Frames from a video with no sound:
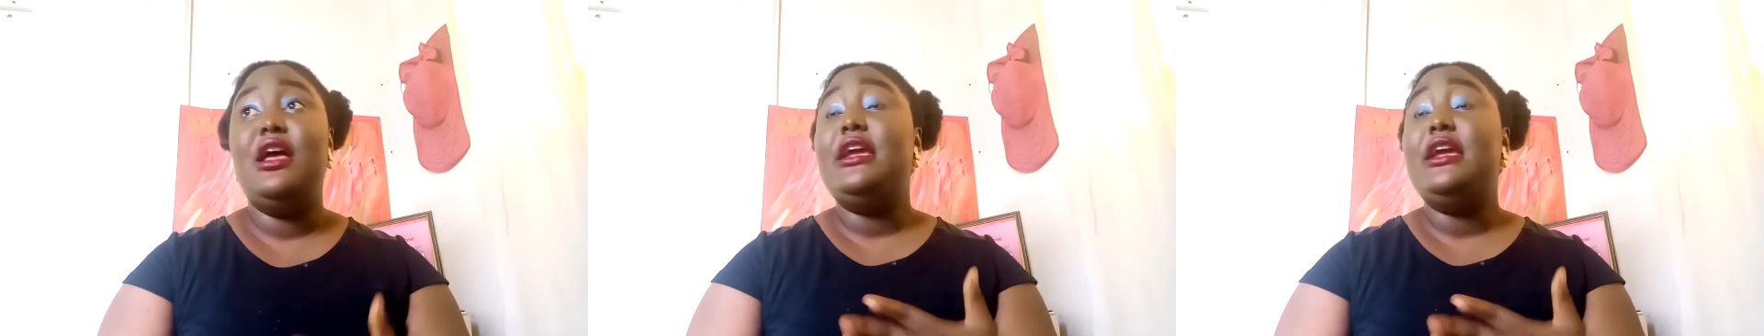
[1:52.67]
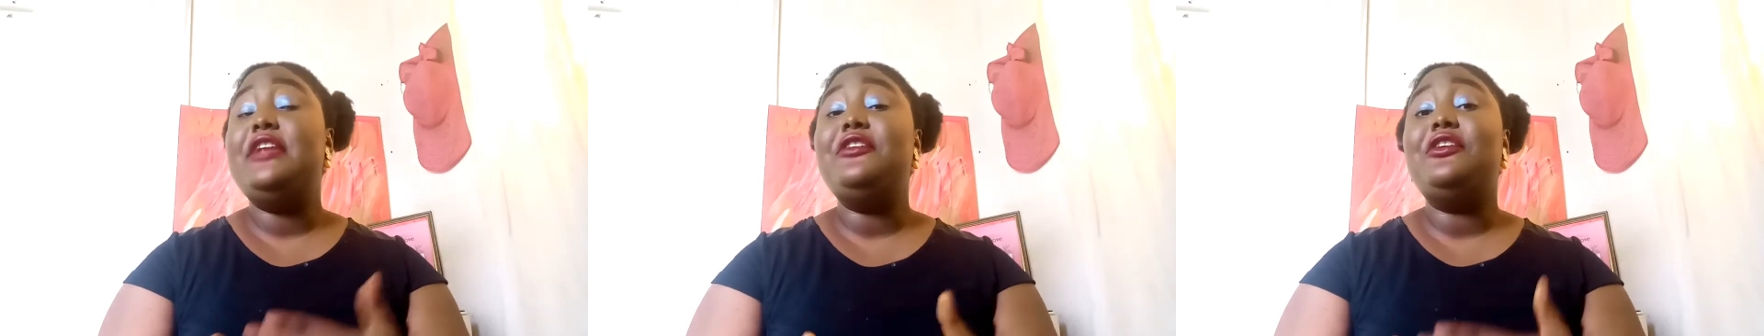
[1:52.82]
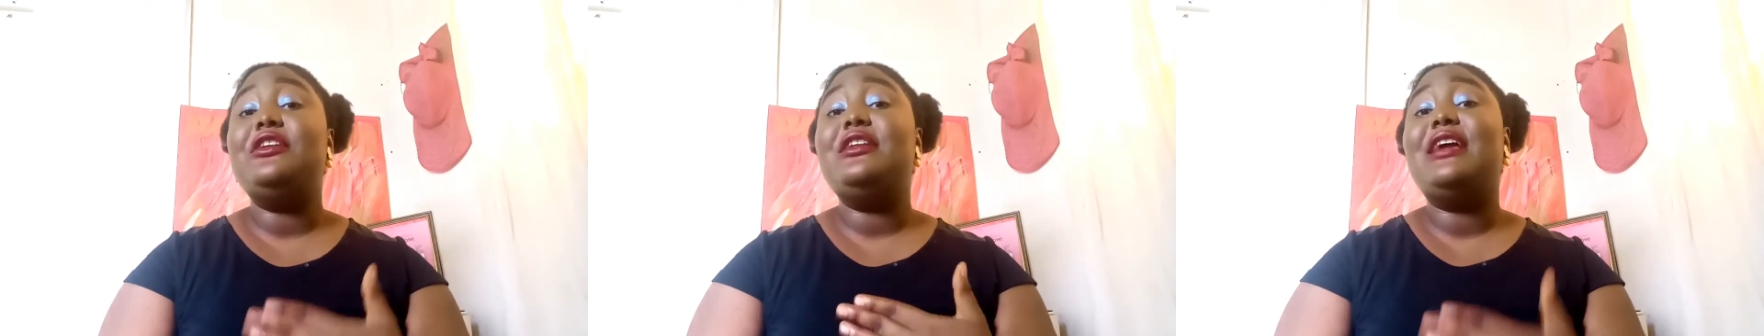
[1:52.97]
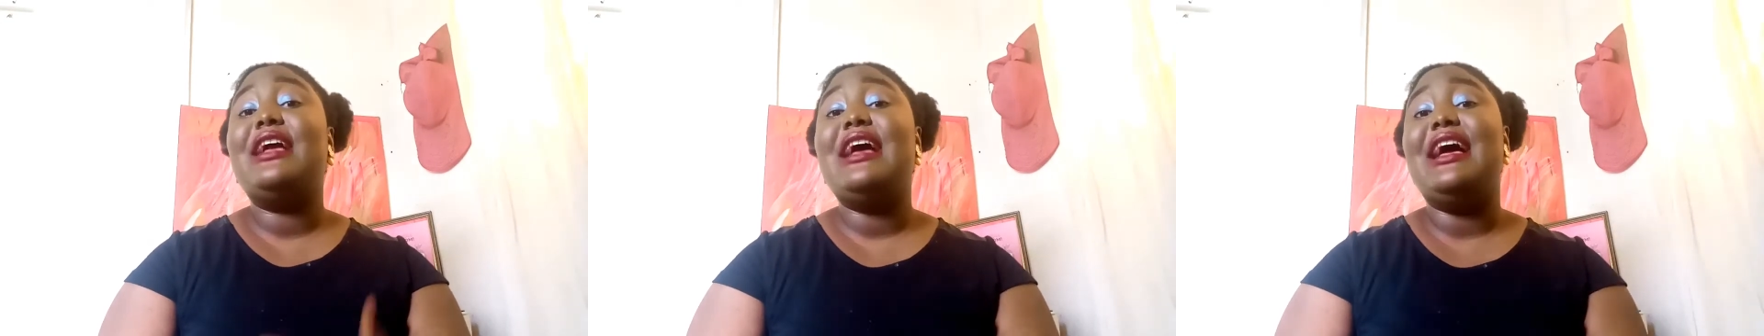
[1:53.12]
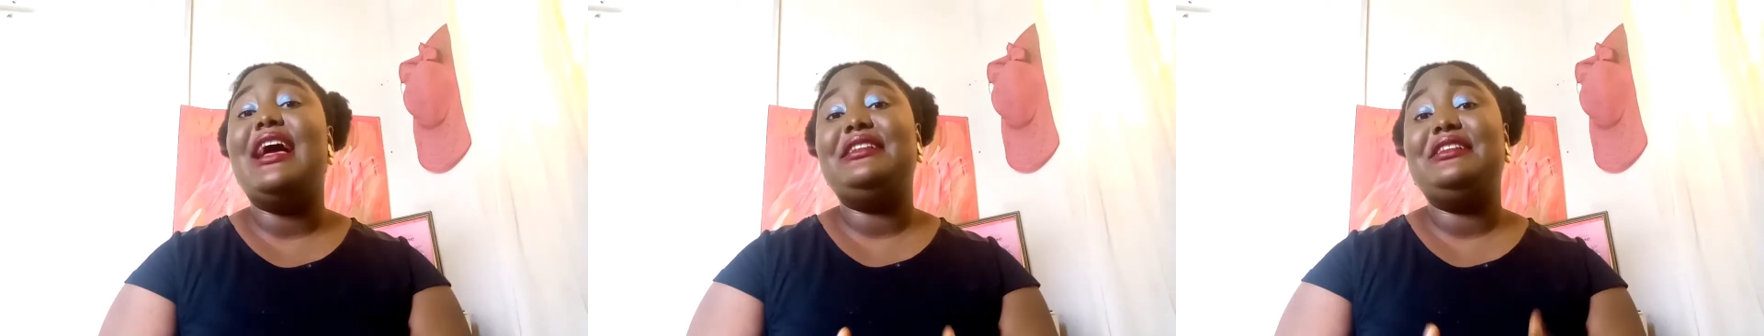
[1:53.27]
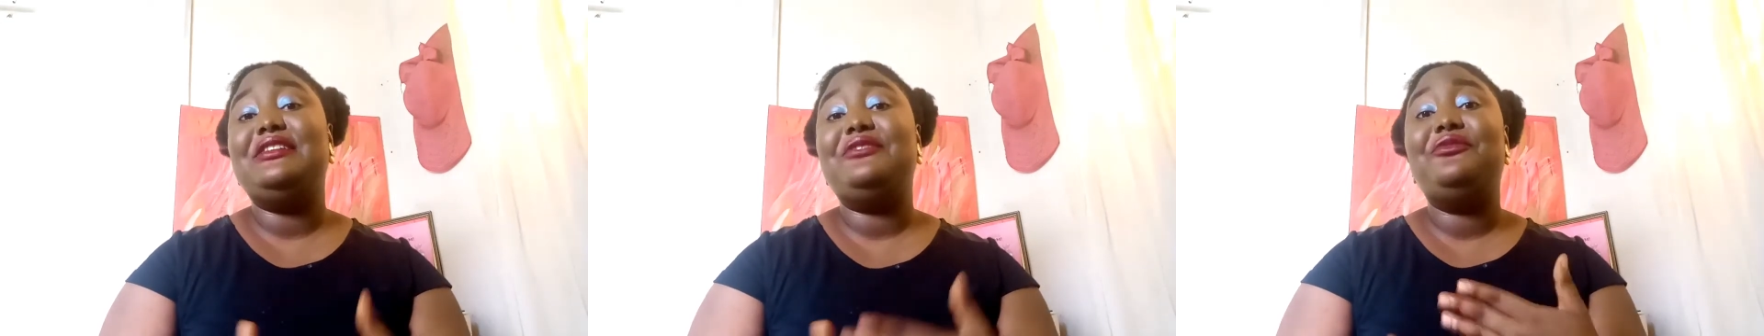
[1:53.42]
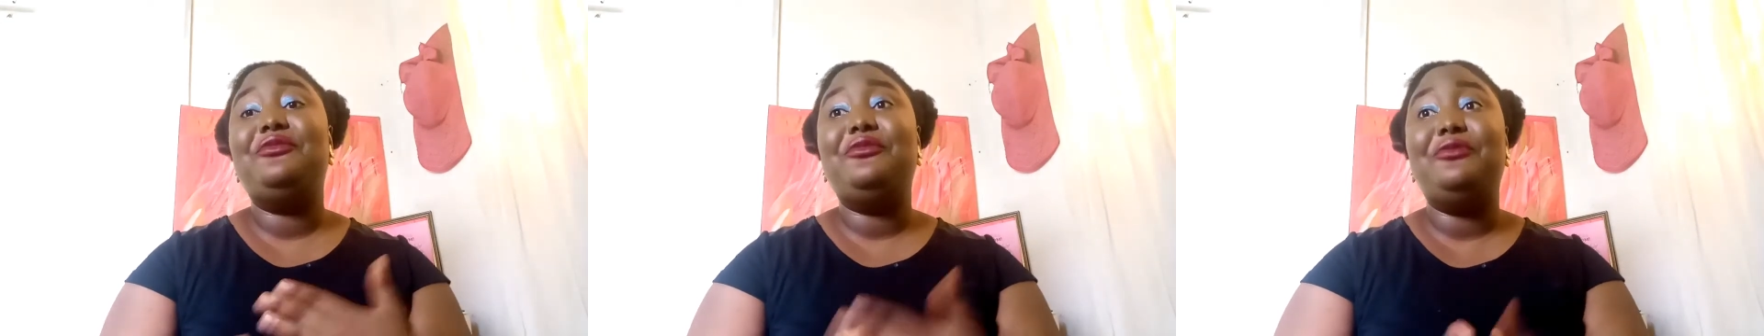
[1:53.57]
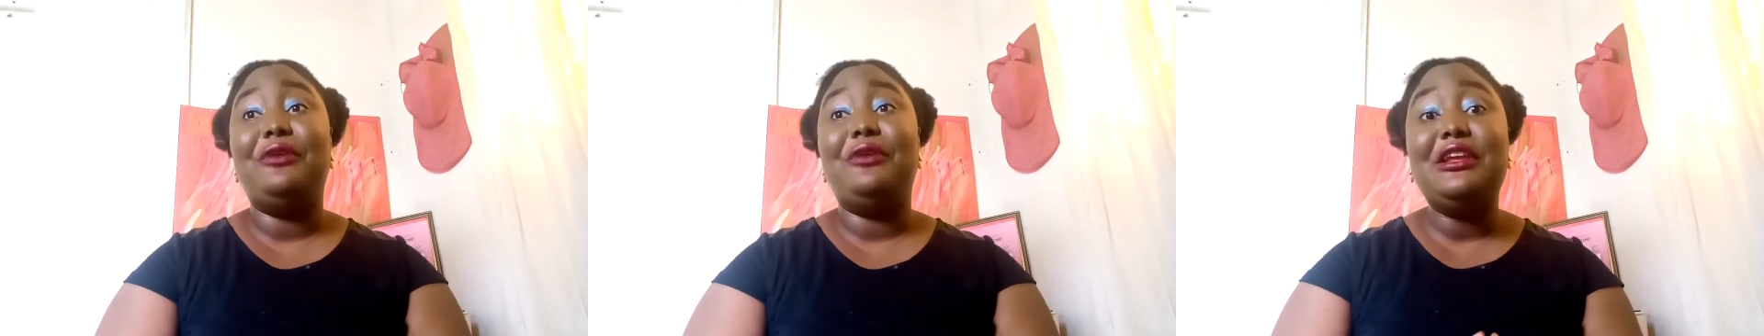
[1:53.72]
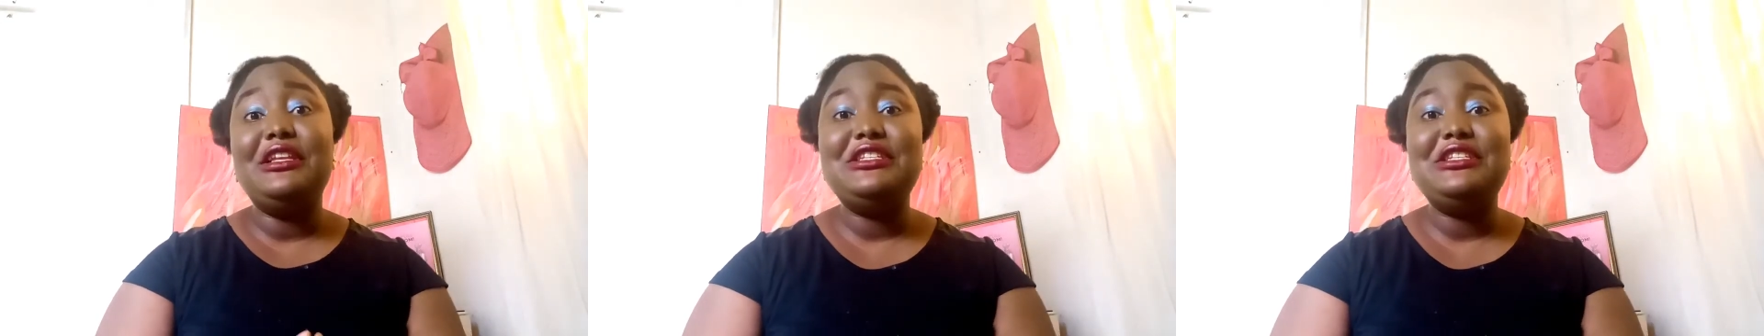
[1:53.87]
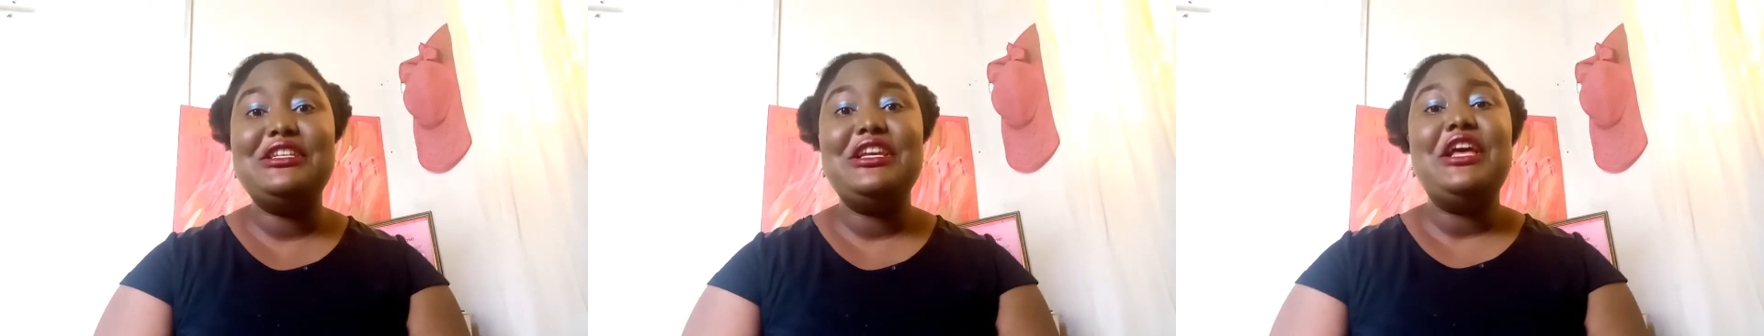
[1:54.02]
inorganic
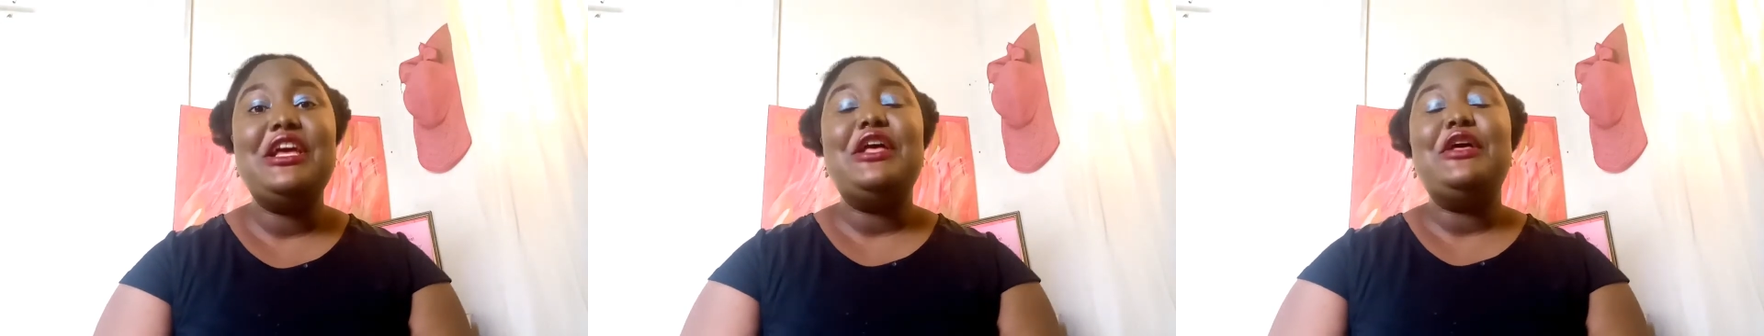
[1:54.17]
reach